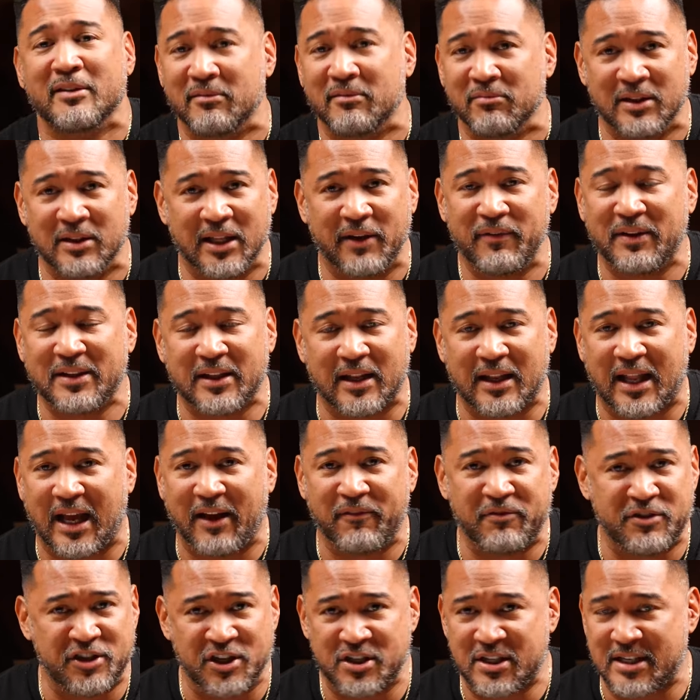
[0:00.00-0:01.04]
living the
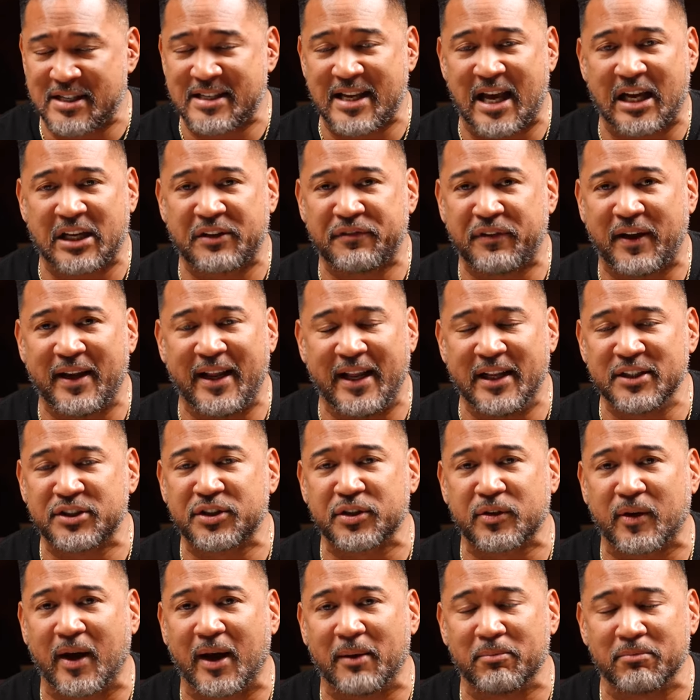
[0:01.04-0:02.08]
life just to satisfy
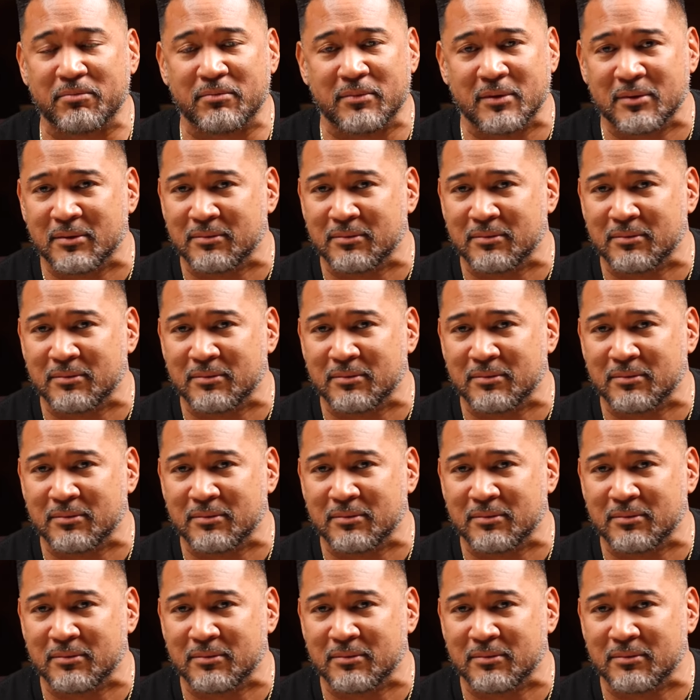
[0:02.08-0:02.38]
Instagram